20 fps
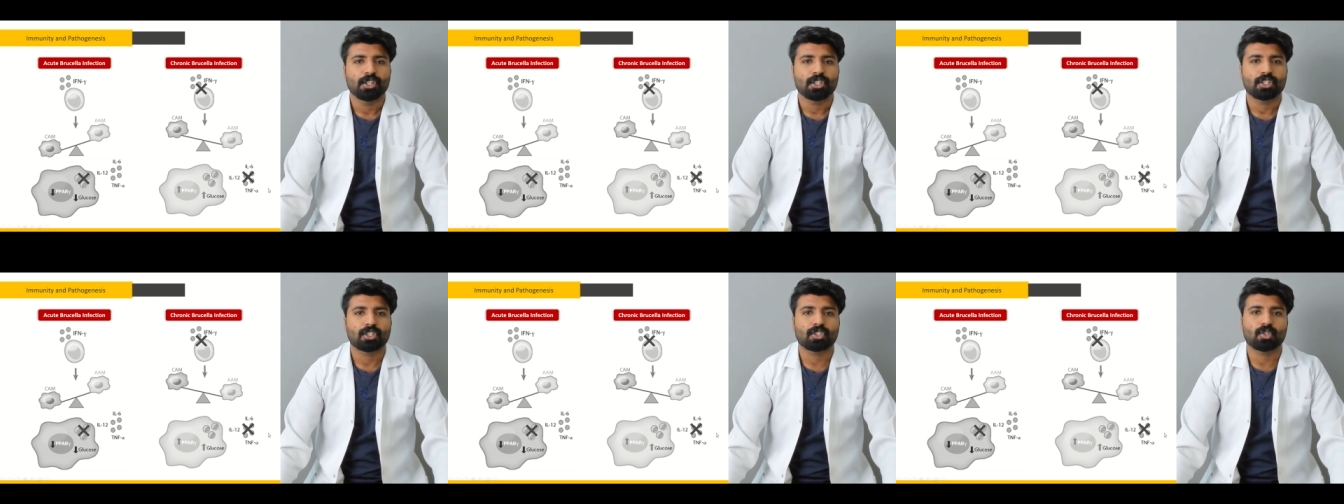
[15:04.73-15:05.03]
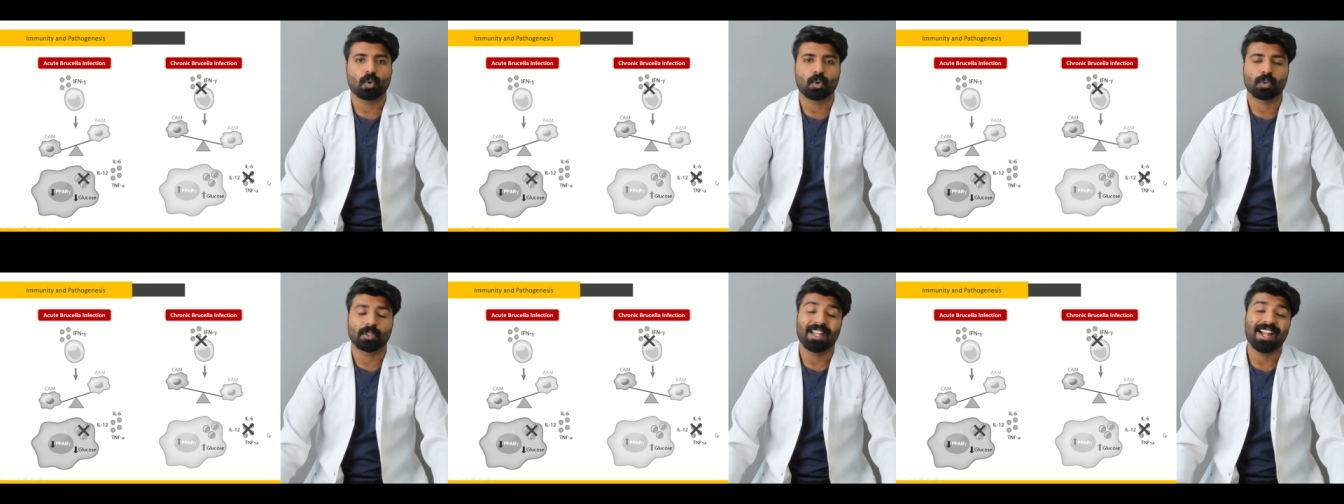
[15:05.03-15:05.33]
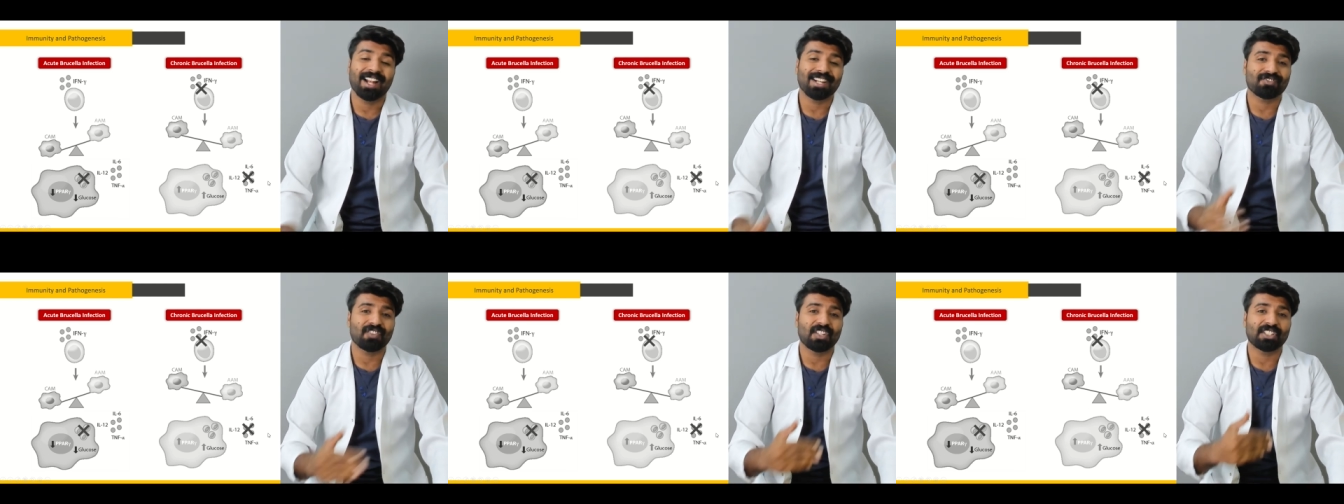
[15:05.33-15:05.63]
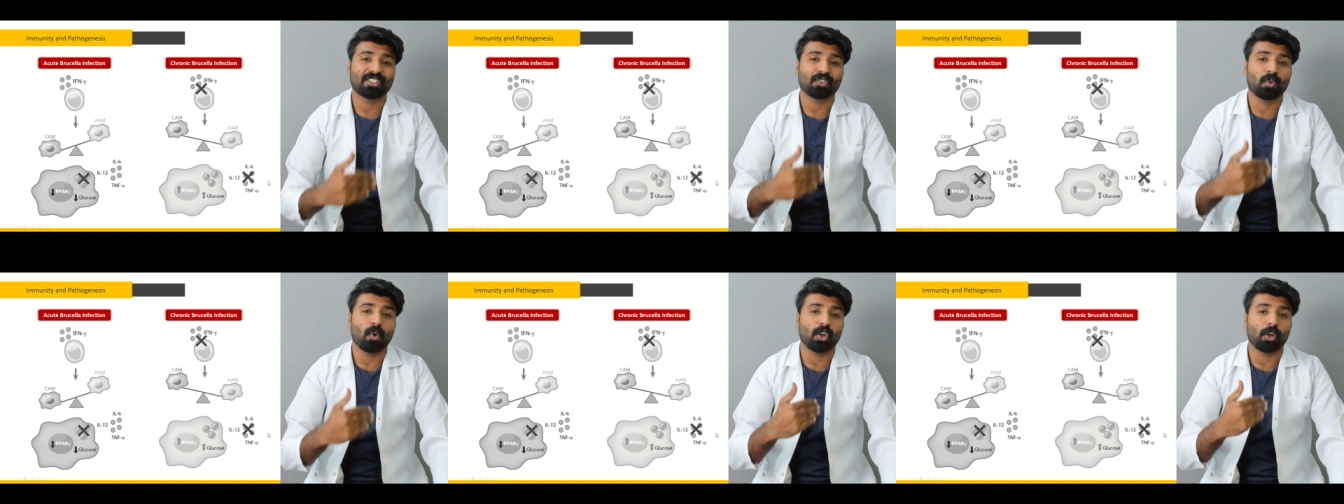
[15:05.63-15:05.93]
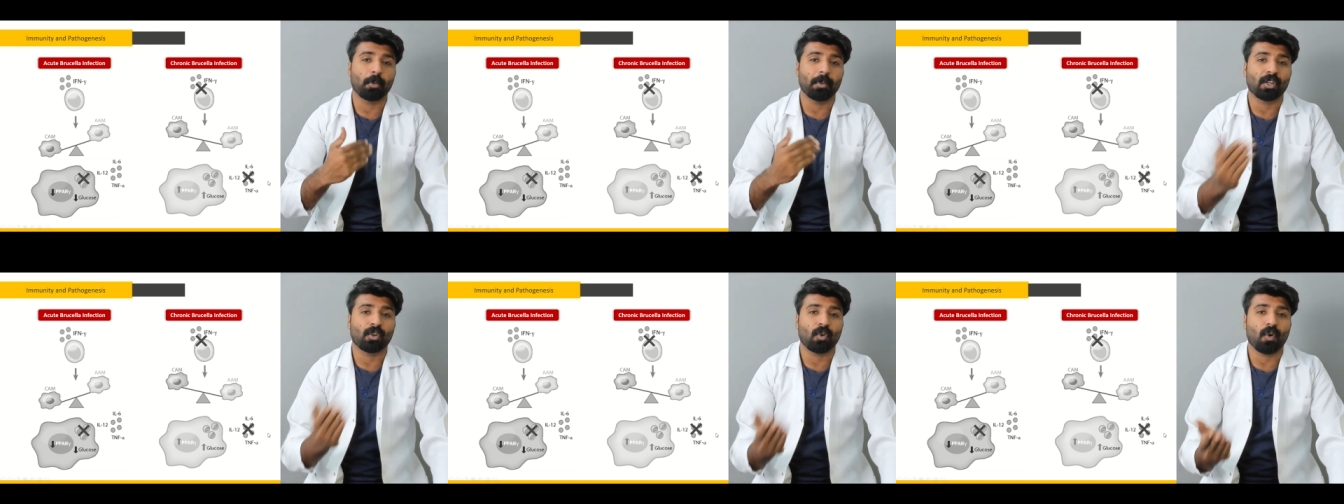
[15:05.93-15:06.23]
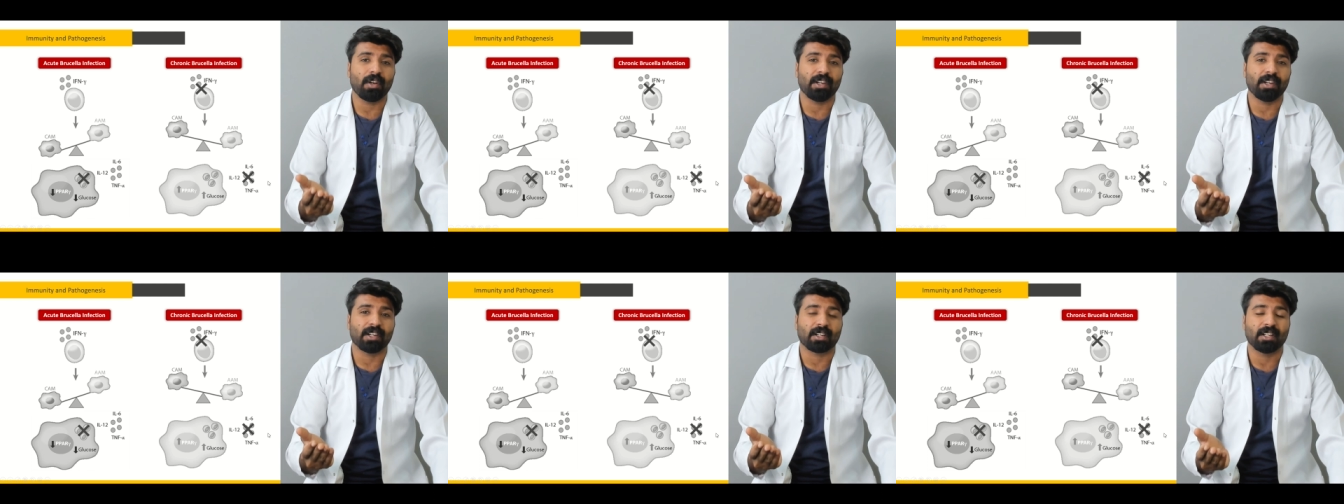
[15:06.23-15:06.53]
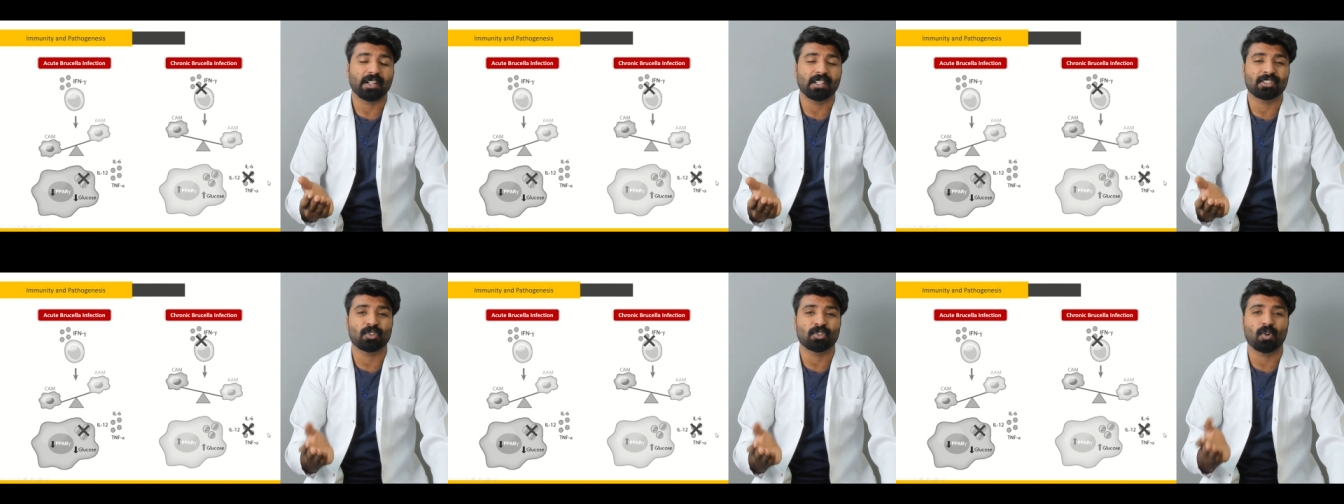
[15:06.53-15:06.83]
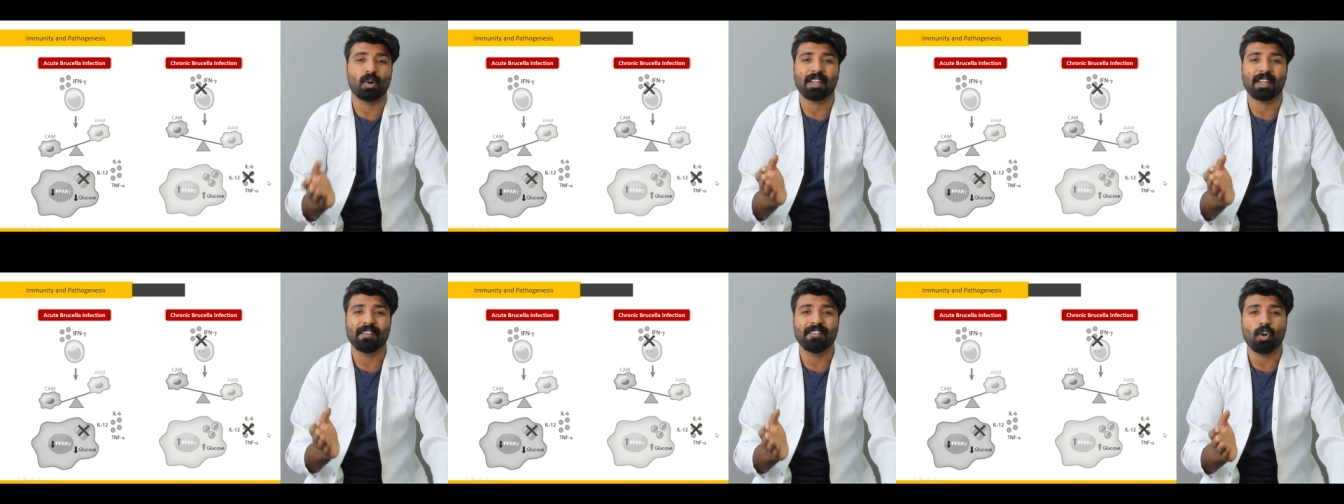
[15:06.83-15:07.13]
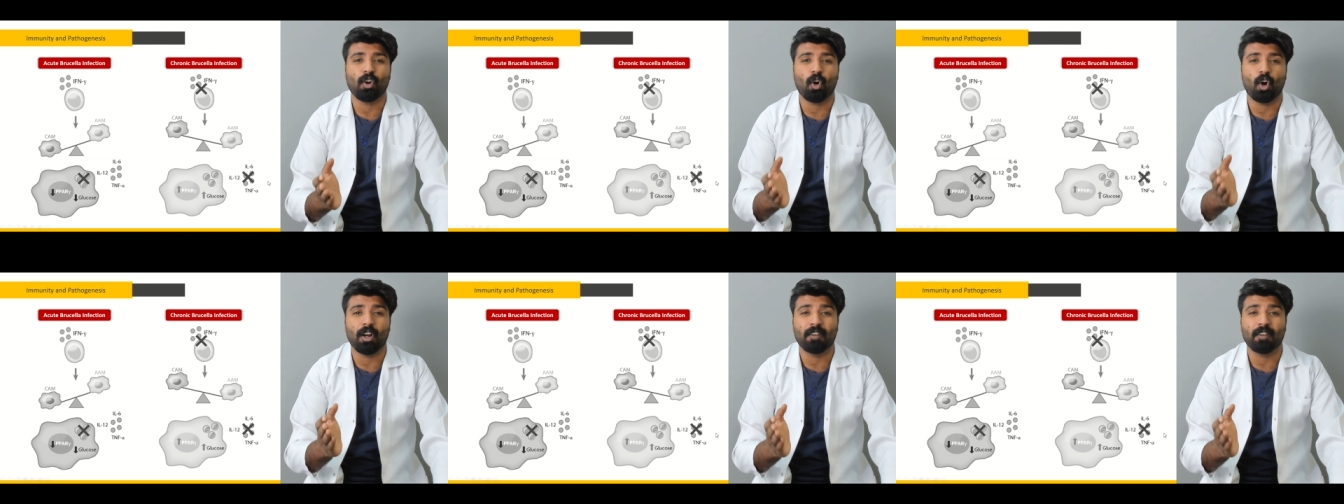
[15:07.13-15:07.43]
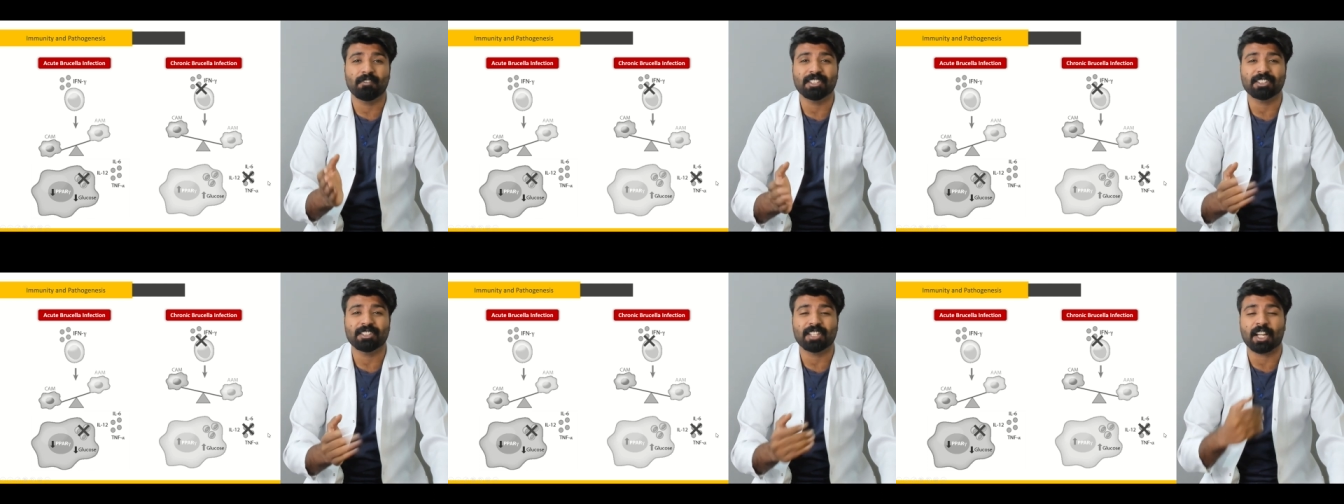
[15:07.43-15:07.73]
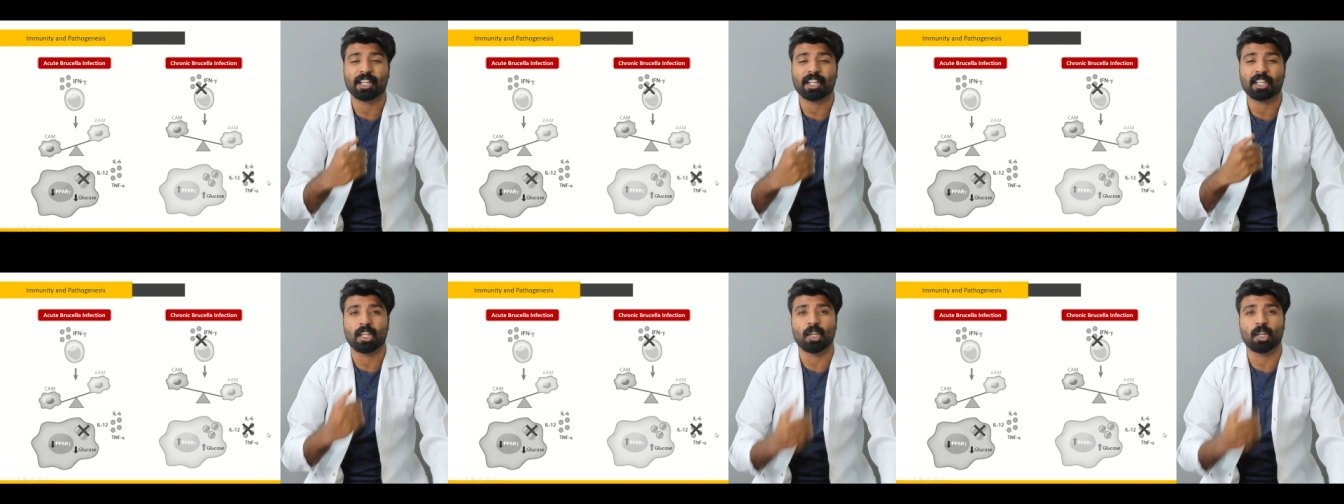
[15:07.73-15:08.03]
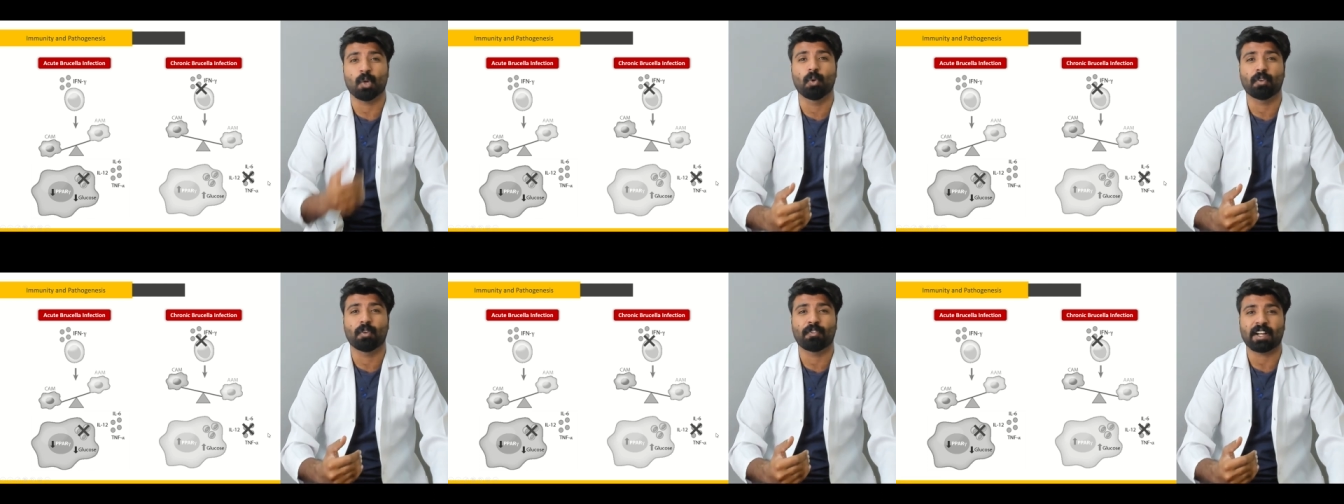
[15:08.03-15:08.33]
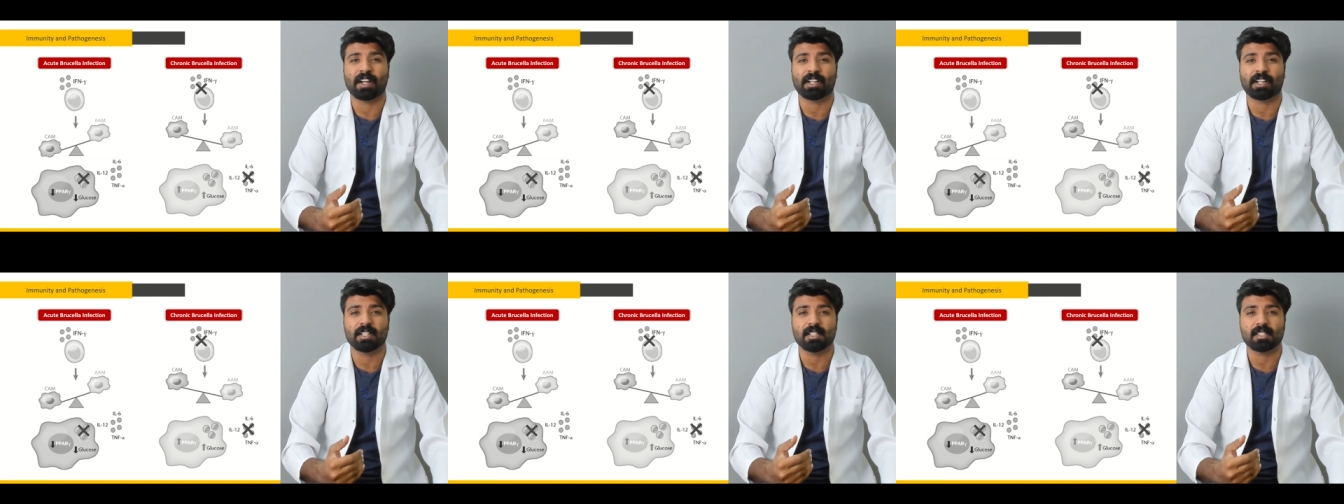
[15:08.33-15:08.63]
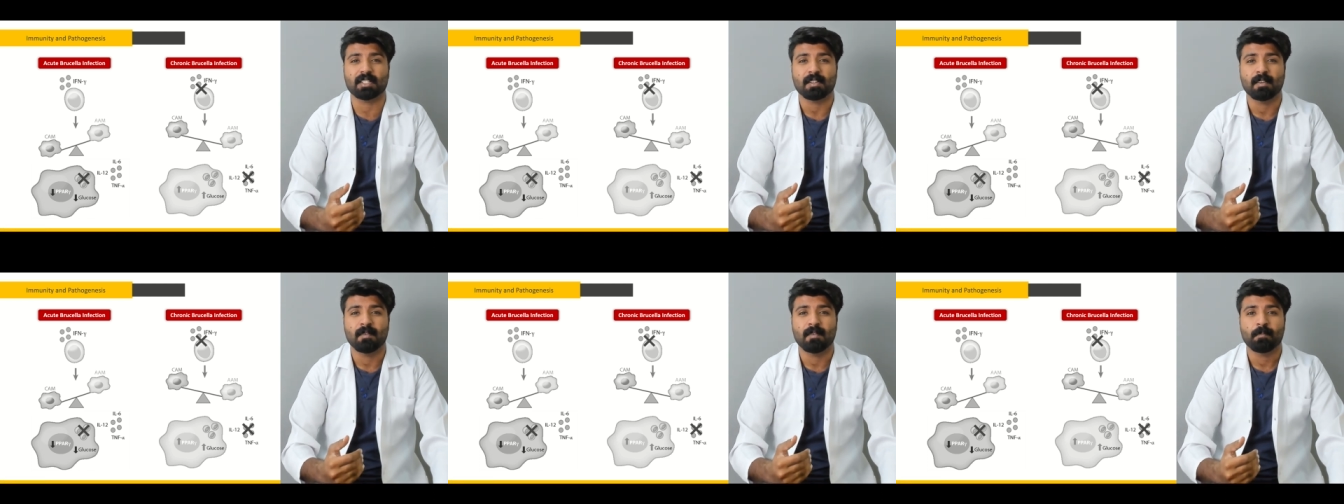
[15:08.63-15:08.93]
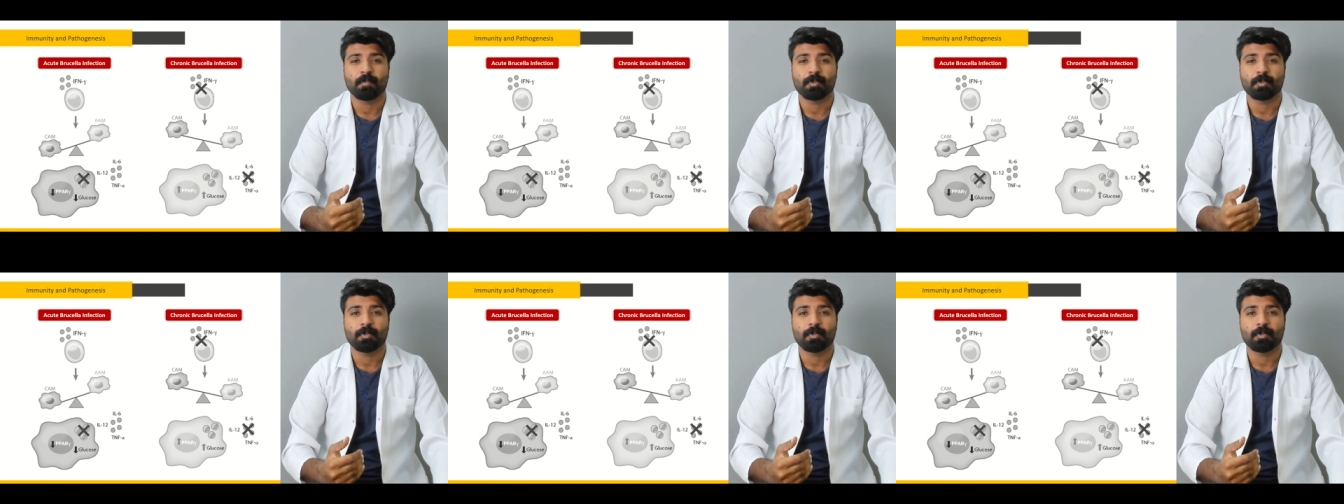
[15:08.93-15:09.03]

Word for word: So that's why it's going to be chronic. It's not having all of these acute factors.